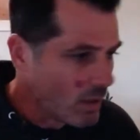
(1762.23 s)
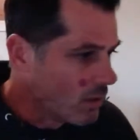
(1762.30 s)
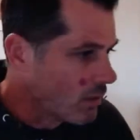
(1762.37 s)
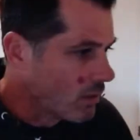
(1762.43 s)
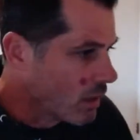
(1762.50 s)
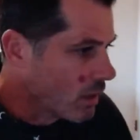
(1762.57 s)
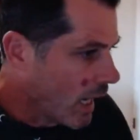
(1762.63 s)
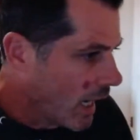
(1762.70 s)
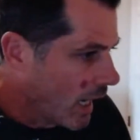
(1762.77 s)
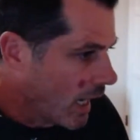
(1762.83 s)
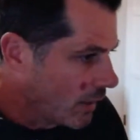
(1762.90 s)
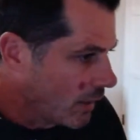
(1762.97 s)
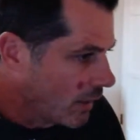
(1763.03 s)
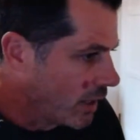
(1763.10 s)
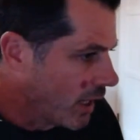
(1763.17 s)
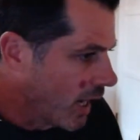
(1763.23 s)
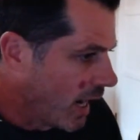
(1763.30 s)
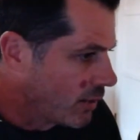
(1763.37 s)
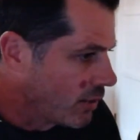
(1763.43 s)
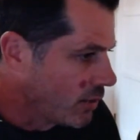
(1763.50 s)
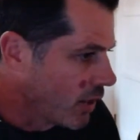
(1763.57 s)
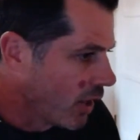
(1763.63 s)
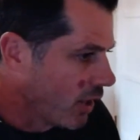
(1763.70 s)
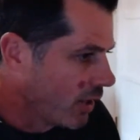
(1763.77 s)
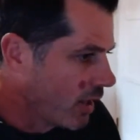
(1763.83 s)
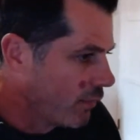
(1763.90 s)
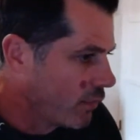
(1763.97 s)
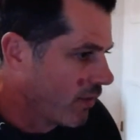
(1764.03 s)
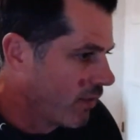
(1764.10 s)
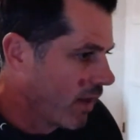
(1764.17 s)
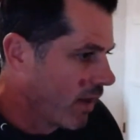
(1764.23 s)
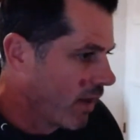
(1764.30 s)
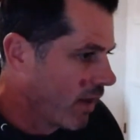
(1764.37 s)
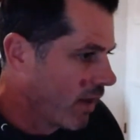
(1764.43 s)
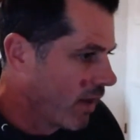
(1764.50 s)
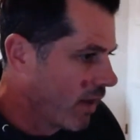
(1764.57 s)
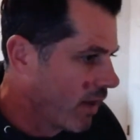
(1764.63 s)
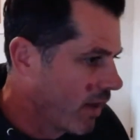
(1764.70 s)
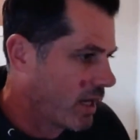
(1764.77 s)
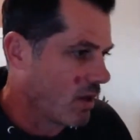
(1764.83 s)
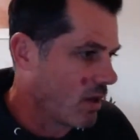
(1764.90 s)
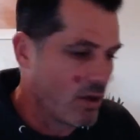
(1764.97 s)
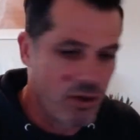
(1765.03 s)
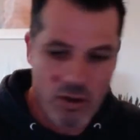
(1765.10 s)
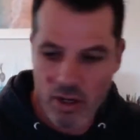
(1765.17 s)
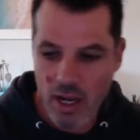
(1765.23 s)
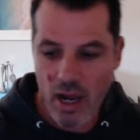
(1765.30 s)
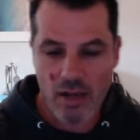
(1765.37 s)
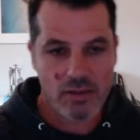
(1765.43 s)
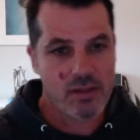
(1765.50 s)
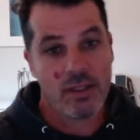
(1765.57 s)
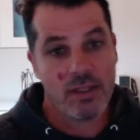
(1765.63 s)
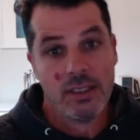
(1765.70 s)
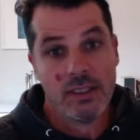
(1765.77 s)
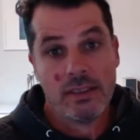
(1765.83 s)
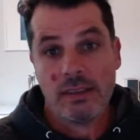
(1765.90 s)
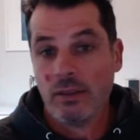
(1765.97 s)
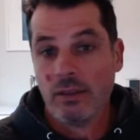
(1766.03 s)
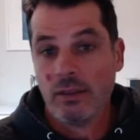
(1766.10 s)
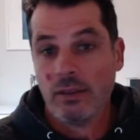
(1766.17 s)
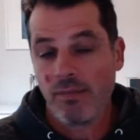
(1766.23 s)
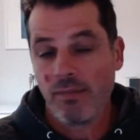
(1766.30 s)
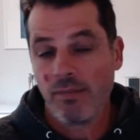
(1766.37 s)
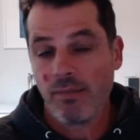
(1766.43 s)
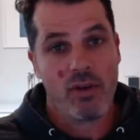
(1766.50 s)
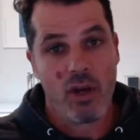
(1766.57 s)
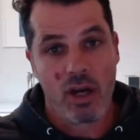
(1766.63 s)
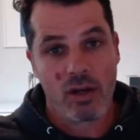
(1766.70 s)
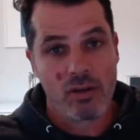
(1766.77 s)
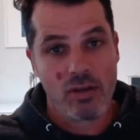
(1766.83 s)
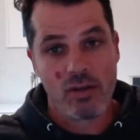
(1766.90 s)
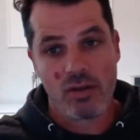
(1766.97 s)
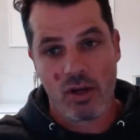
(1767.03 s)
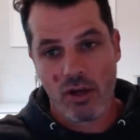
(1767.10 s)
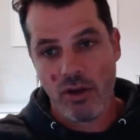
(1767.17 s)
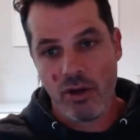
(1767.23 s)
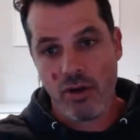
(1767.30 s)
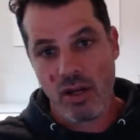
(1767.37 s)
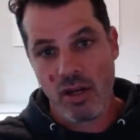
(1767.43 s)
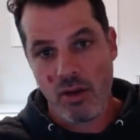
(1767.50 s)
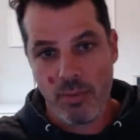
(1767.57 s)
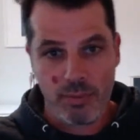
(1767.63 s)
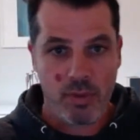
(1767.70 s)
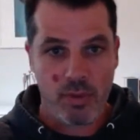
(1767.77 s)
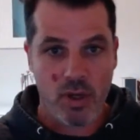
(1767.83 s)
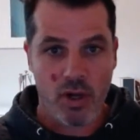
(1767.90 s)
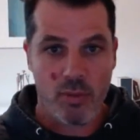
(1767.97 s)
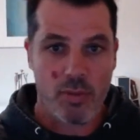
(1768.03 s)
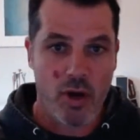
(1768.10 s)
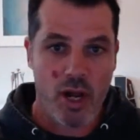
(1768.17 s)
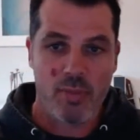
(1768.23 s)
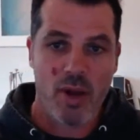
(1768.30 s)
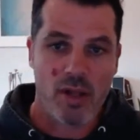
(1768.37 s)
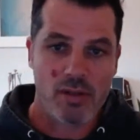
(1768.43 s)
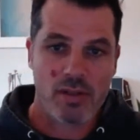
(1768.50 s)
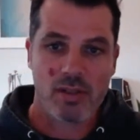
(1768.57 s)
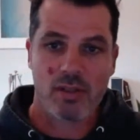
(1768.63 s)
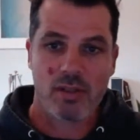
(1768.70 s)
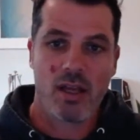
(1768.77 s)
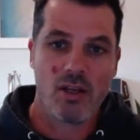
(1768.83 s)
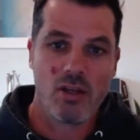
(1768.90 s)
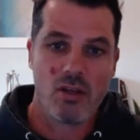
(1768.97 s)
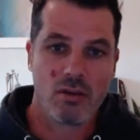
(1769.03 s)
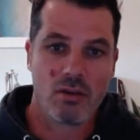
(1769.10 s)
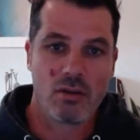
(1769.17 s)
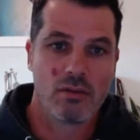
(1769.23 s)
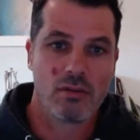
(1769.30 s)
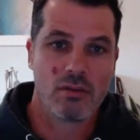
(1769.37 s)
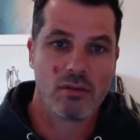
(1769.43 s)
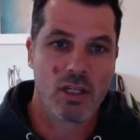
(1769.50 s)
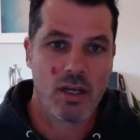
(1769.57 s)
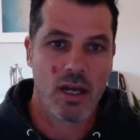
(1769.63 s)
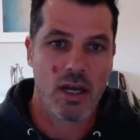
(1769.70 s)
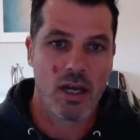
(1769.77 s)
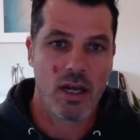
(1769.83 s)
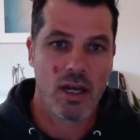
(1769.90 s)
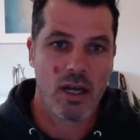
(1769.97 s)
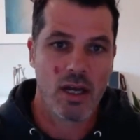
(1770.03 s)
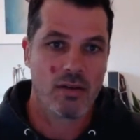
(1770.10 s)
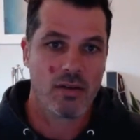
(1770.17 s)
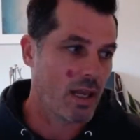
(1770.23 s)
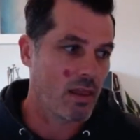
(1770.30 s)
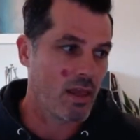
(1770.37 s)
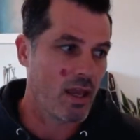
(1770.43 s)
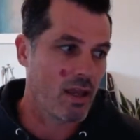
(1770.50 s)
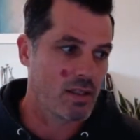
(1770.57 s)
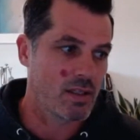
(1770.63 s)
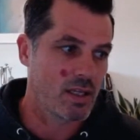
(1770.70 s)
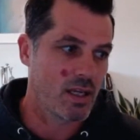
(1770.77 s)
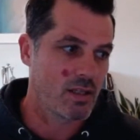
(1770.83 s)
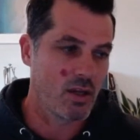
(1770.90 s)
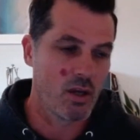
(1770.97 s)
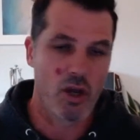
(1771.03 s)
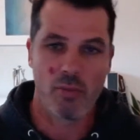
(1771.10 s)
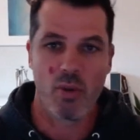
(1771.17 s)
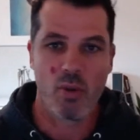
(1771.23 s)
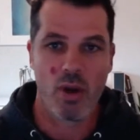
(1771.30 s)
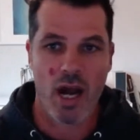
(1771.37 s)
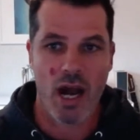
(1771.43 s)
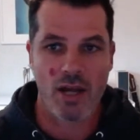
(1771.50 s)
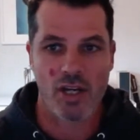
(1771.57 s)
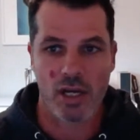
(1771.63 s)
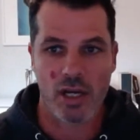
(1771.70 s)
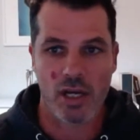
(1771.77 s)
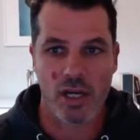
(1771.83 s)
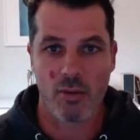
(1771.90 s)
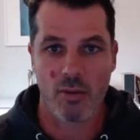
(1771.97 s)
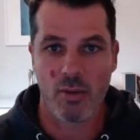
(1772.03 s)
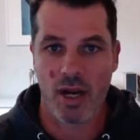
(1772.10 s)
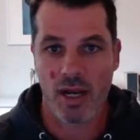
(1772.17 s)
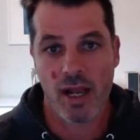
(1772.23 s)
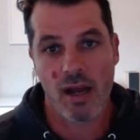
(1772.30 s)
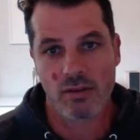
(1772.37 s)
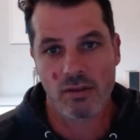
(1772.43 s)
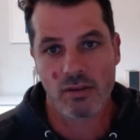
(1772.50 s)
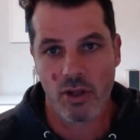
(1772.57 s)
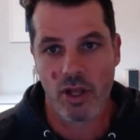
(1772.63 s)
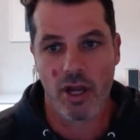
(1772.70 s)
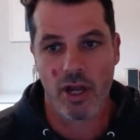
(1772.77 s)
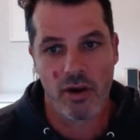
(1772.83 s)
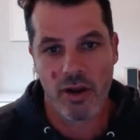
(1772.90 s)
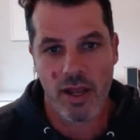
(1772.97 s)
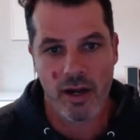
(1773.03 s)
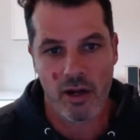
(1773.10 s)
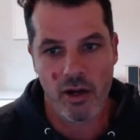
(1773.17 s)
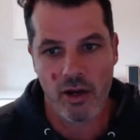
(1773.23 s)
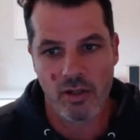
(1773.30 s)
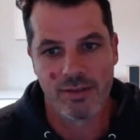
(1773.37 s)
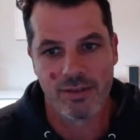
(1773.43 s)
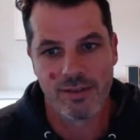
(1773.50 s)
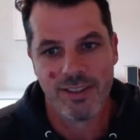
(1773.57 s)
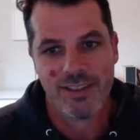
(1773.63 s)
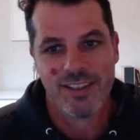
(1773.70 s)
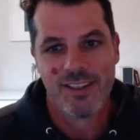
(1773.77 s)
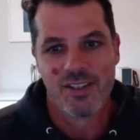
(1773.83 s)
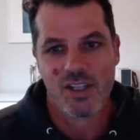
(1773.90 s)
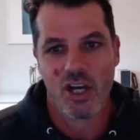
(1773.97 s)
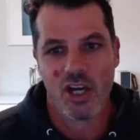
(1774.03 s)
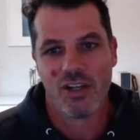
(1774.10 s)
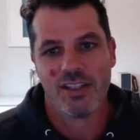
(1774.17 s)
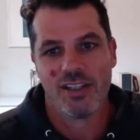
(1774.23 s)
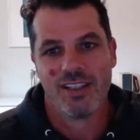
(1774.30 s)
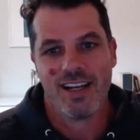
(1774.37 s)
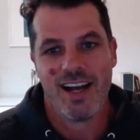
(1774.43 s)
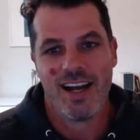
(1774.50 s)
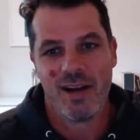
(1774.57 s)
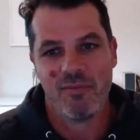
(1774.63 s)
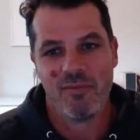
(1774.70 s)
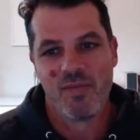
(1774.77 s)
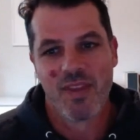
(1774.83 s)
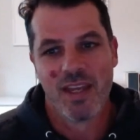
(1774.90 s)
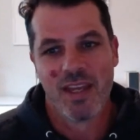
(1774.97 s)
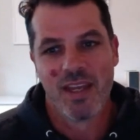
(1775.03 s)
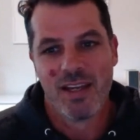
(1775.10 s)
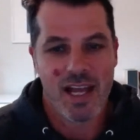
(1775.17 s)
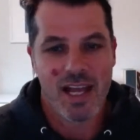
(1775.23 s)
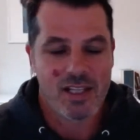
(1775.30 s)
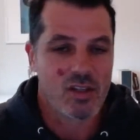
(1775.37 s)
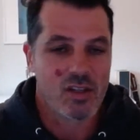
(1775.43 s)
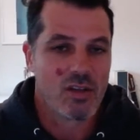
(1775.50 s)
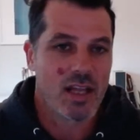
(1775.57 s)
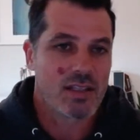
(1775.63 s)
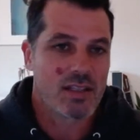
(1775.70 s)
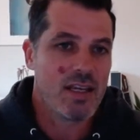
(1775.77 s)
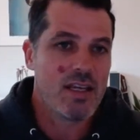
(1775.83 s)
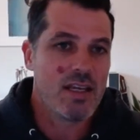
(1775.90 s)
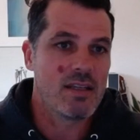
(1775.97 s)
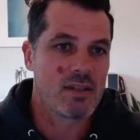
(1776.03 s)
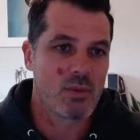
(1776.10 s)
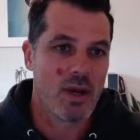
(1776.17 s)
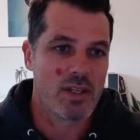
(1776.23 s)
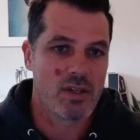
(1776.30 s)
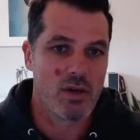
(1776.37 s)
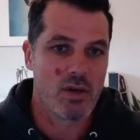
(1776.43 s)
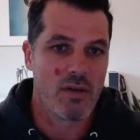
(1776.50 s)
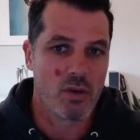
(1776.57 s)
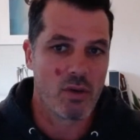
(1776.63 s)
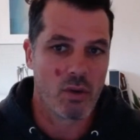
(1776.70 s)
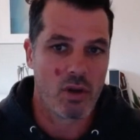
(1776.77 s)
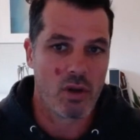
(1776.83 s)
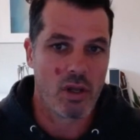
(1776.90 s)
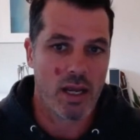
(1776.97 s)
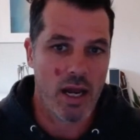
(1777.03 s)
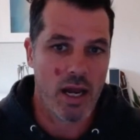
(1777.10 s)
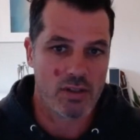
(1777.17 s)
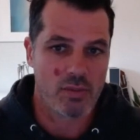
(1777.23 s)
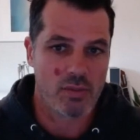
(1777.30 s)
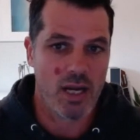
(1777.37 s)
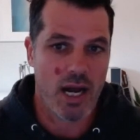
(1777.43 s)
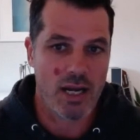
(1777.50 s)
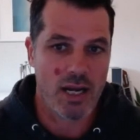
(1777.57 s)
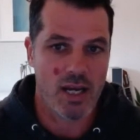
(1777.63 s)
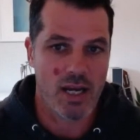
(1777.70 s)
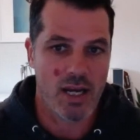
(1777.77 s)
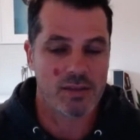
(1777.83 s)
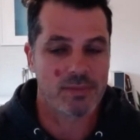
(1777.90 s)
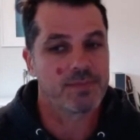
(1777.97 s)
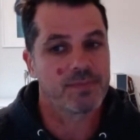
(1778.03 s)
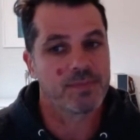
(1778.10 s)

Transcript: Judy, how do you know if you have hijackers on your account? Well, if you log into Zonguru and you go to Product Pulse and you click there that says alert me when hijackers are on my account, you'll get an alert. So that's the easiest way to know if your account has been hijacked.